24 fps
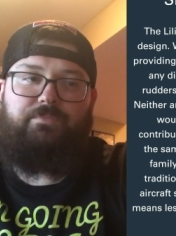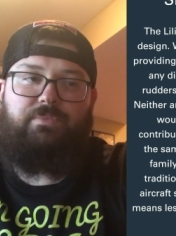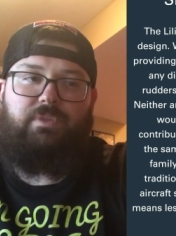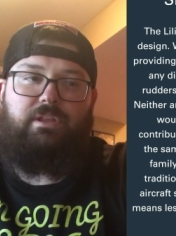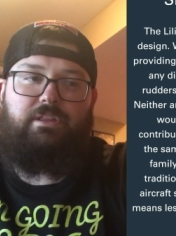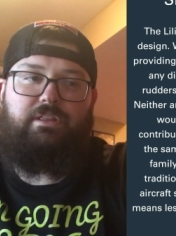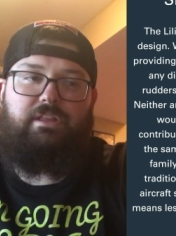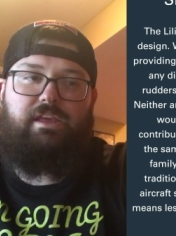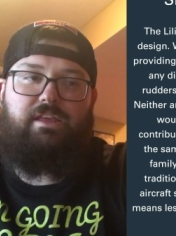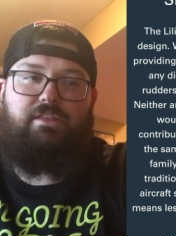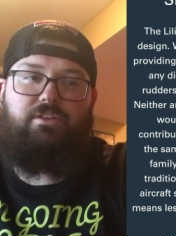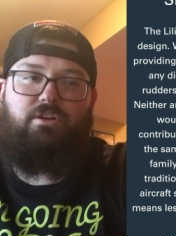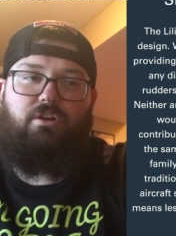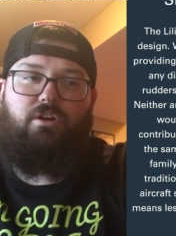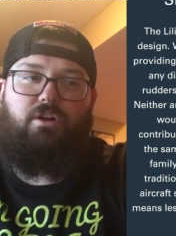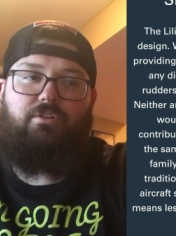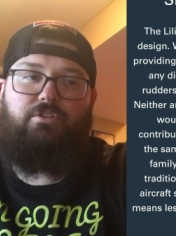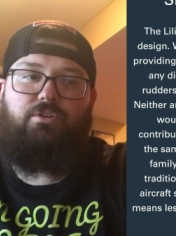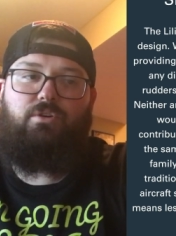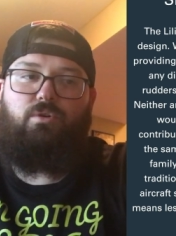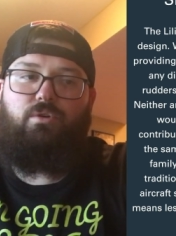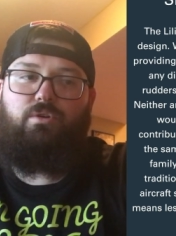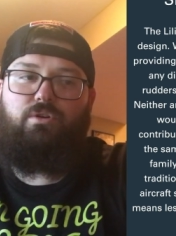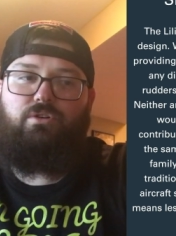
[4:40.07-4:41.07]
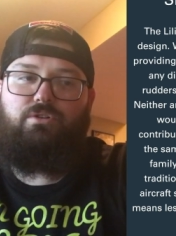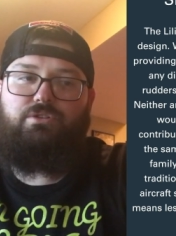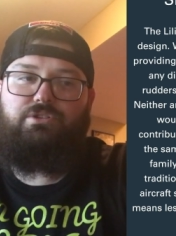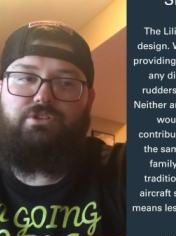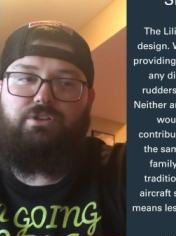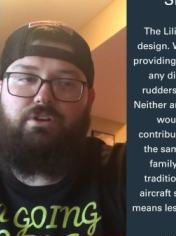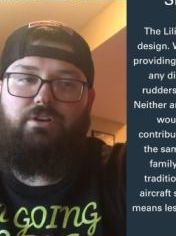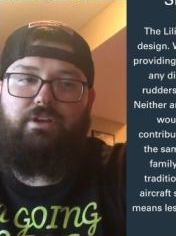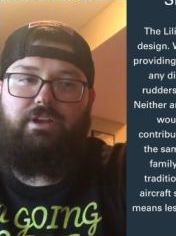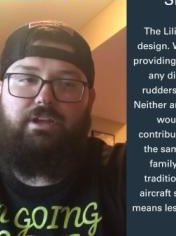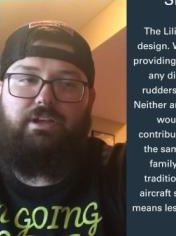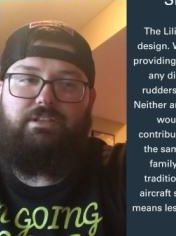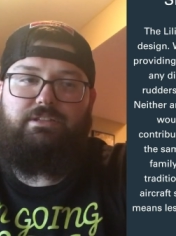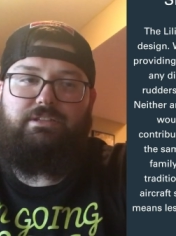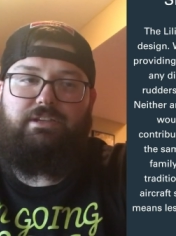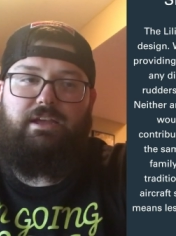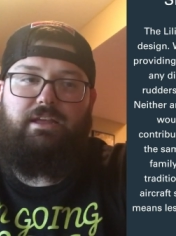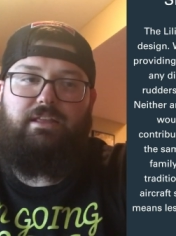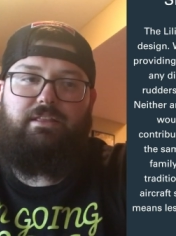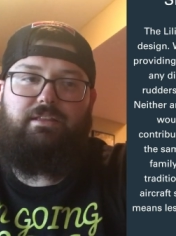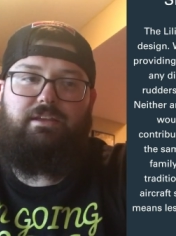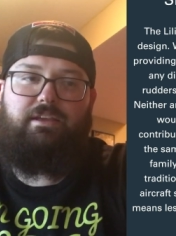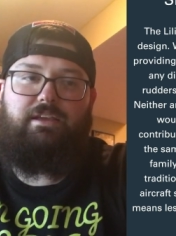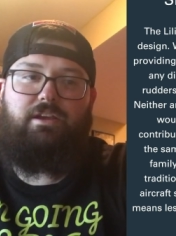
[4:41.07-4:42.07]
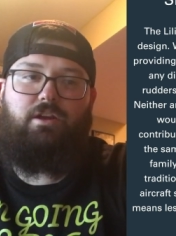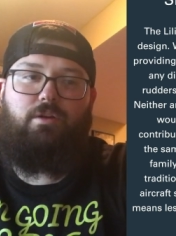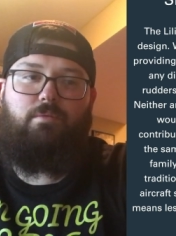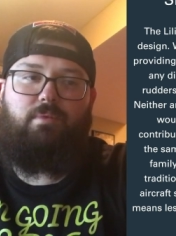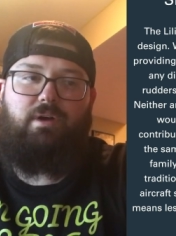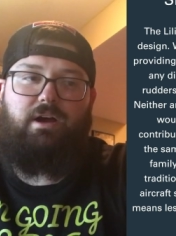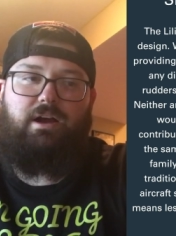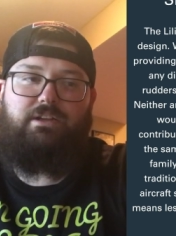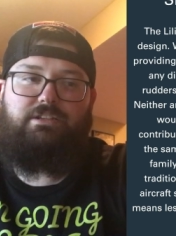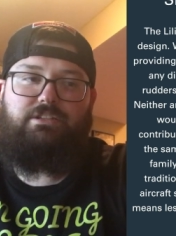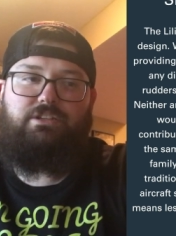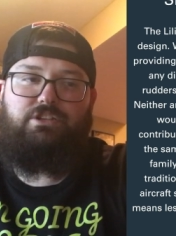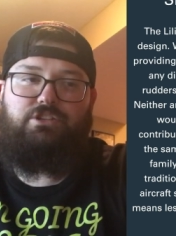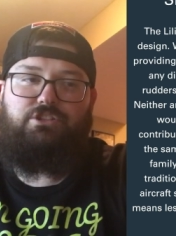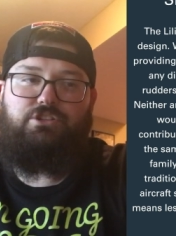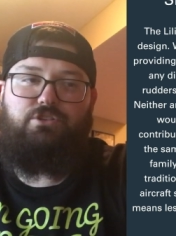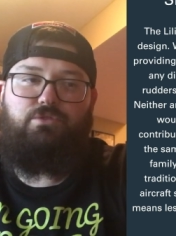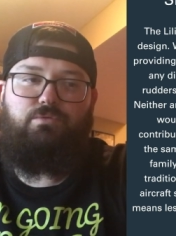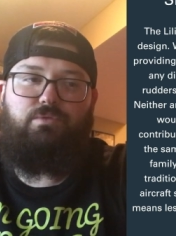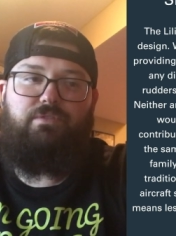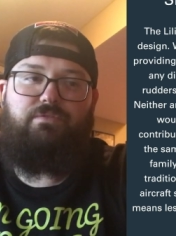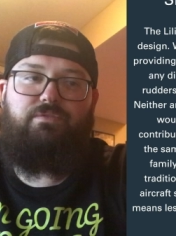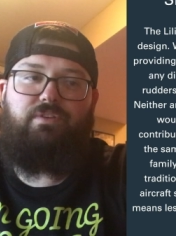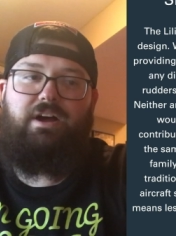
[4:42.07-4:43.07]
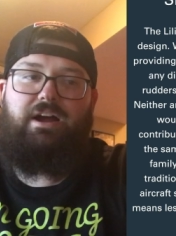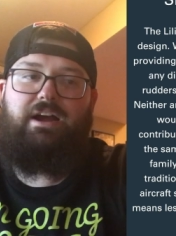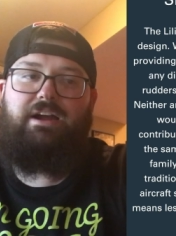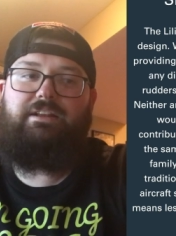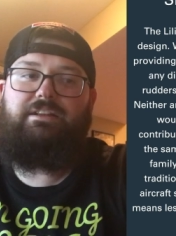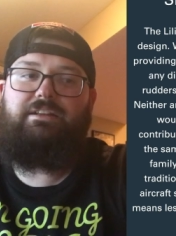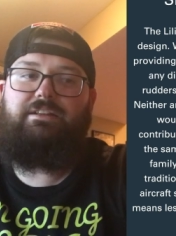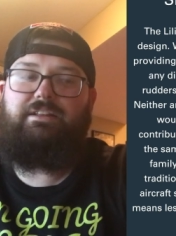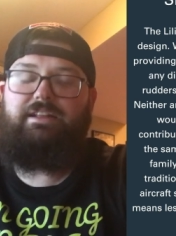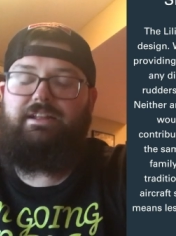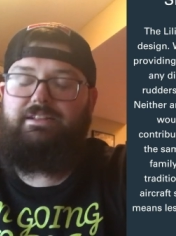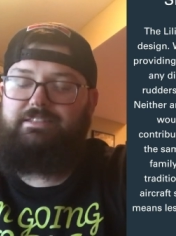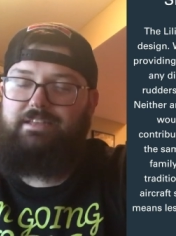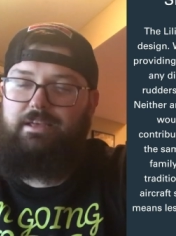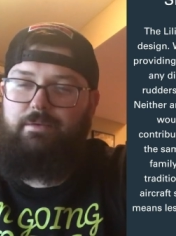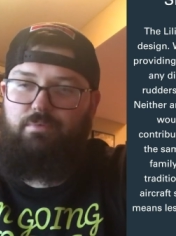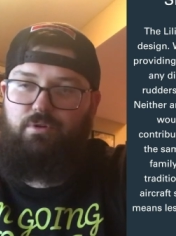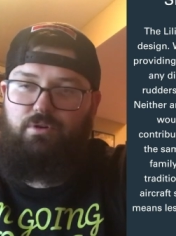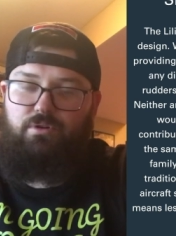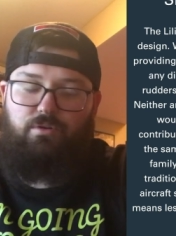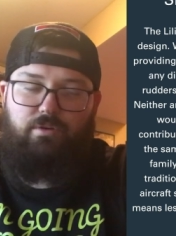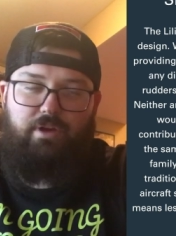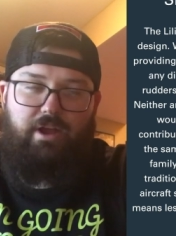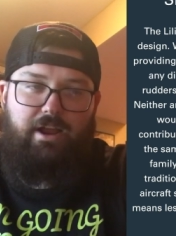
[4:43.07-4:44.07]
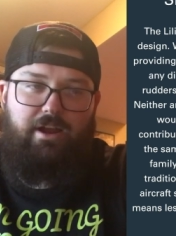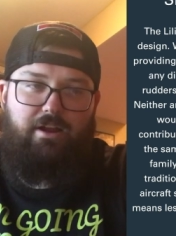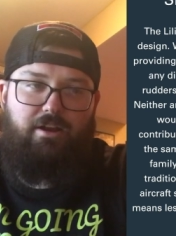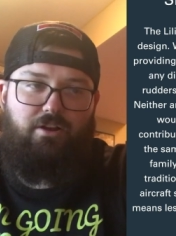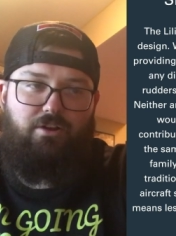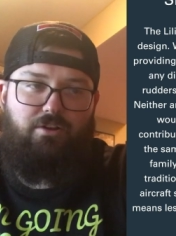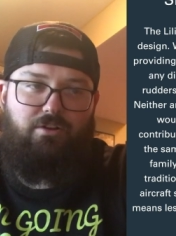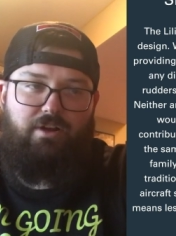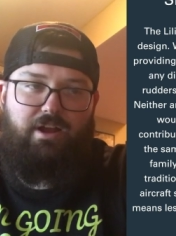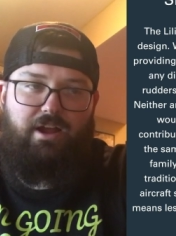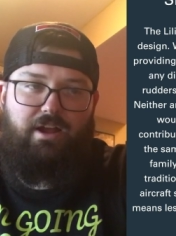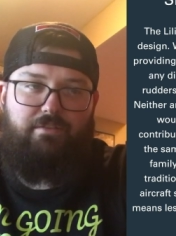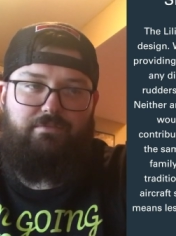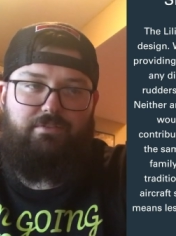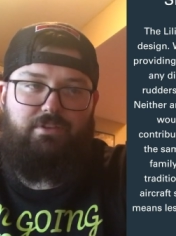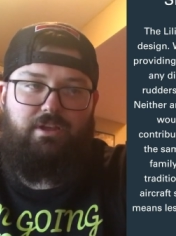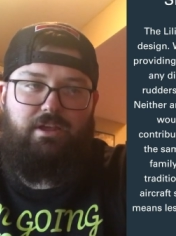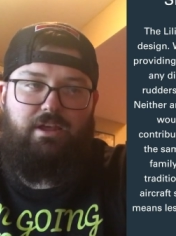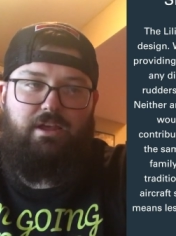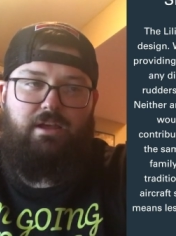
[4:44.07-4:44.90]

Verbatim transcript: Neither are the oil circuits and the gearboxes you would find in a typical aircraft.